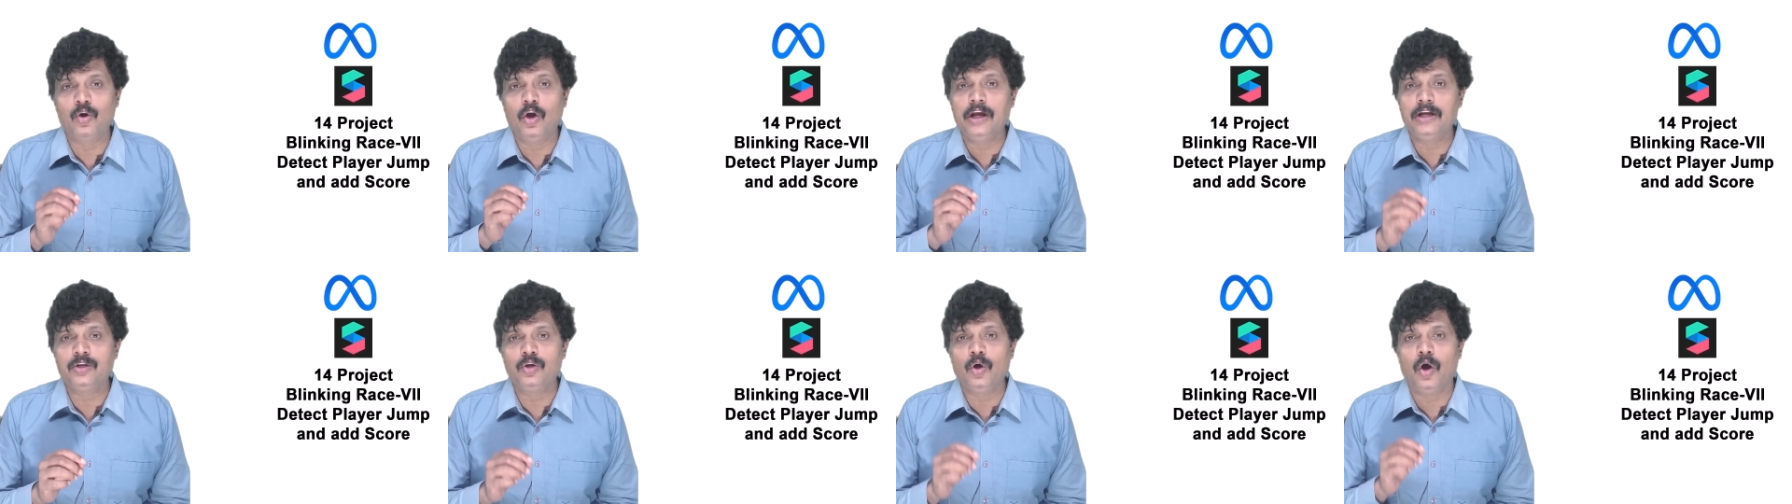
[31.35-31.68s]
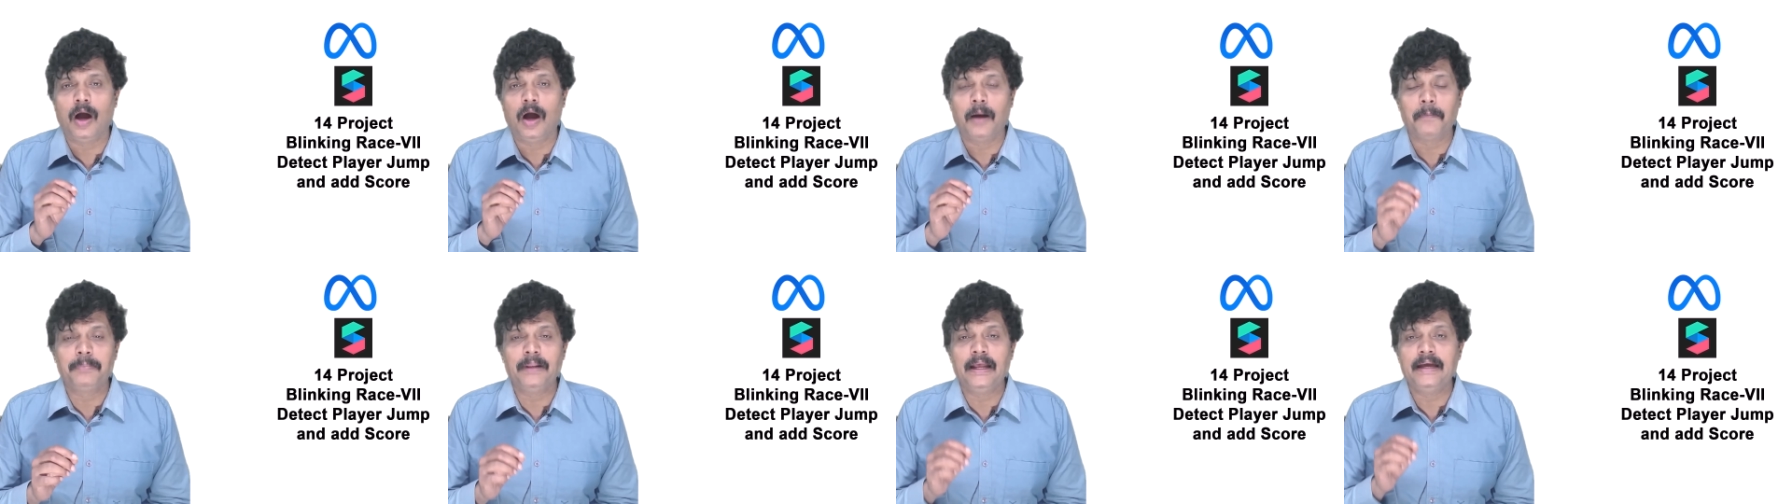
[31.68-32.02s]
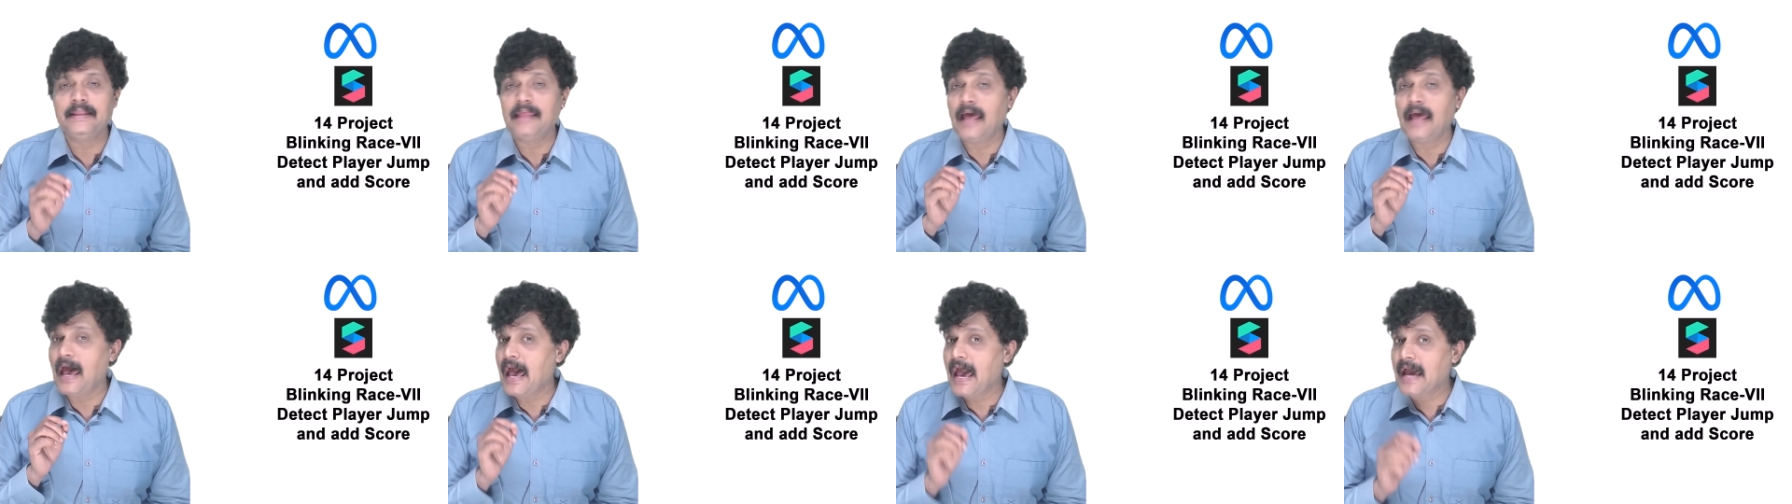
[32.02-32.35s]
going to apply
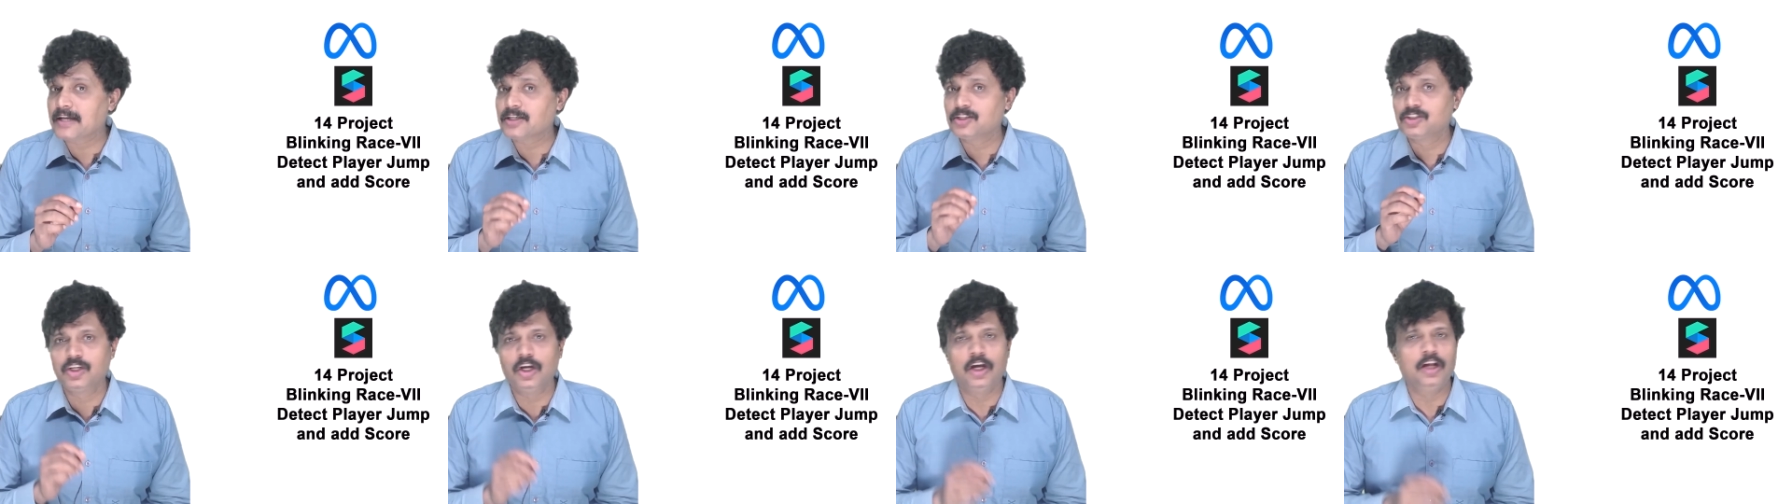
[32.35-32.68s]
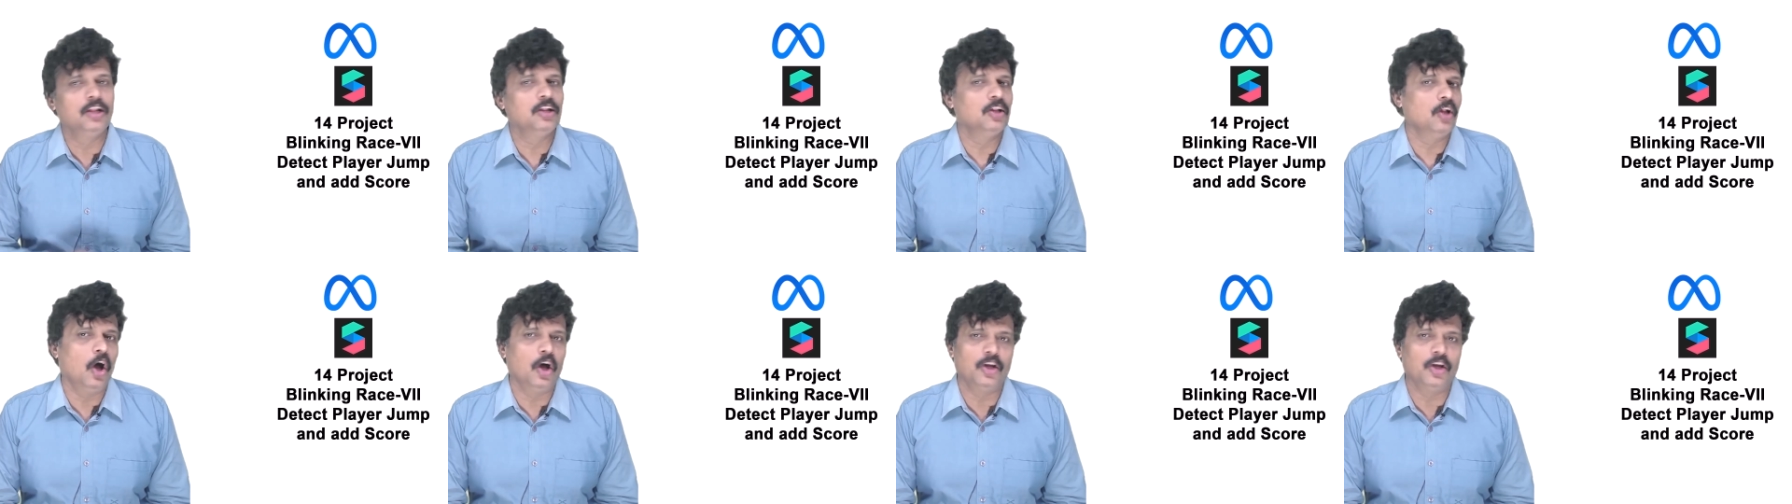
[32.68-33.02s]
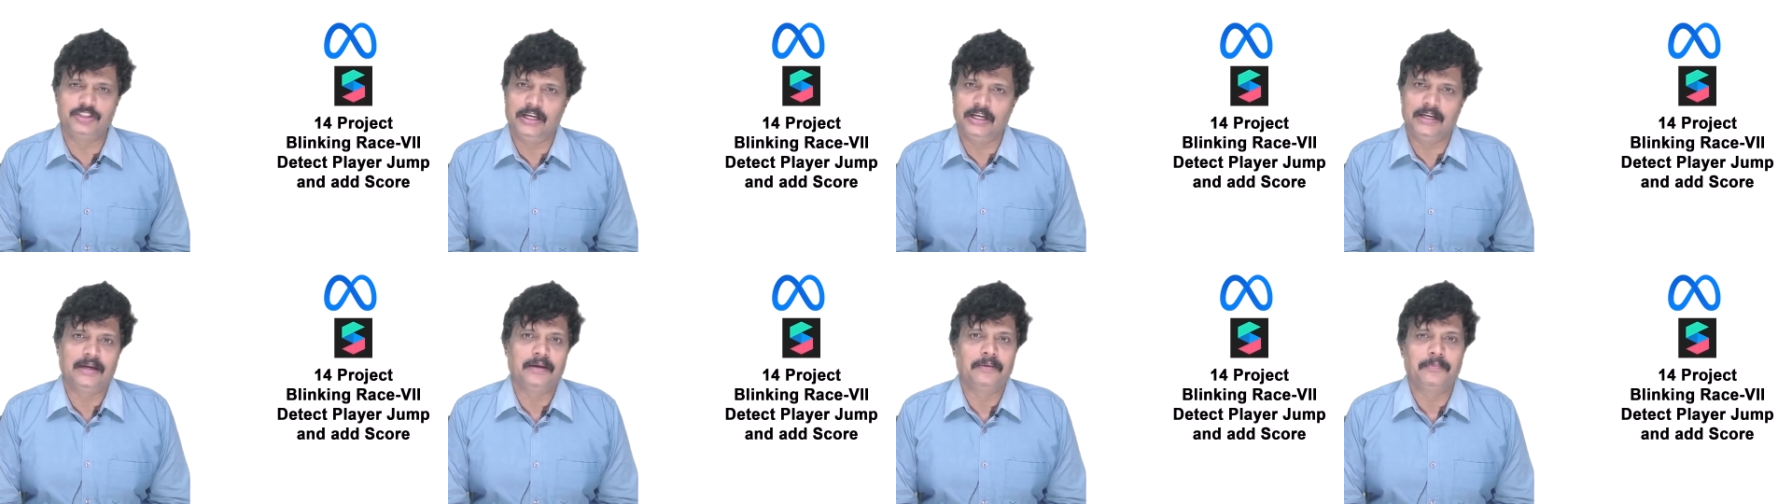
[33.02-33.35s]
the actual
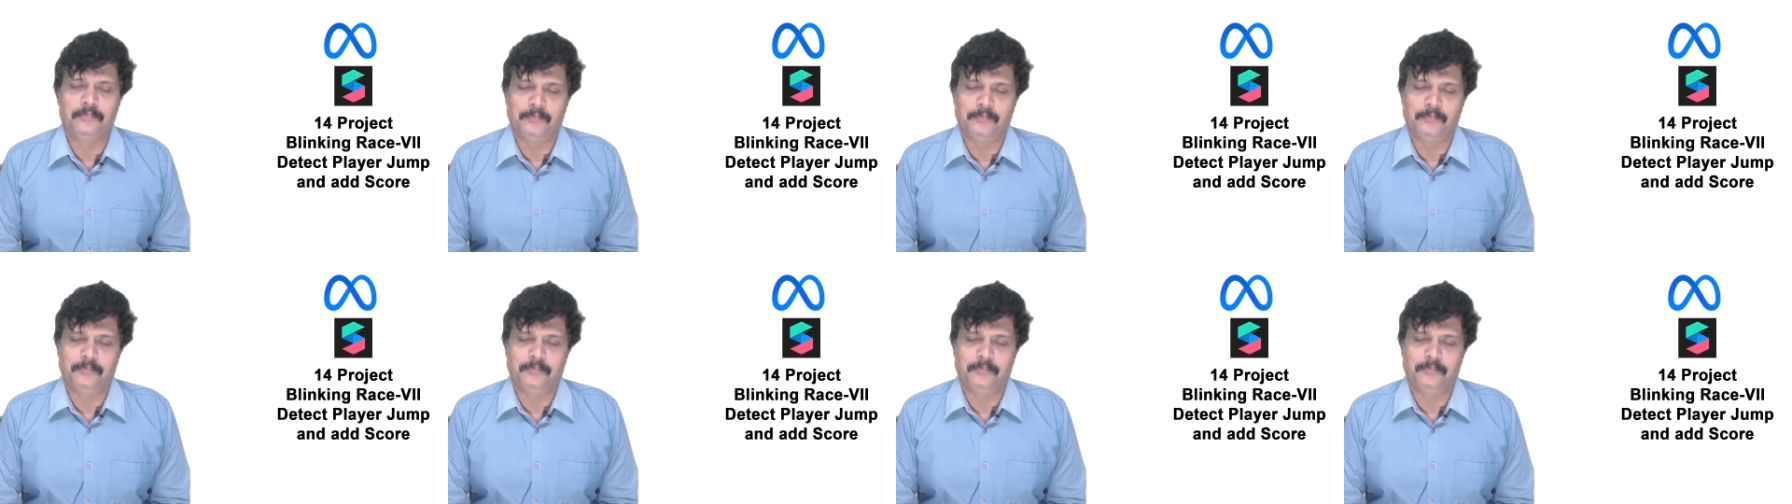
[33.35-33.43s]
logic.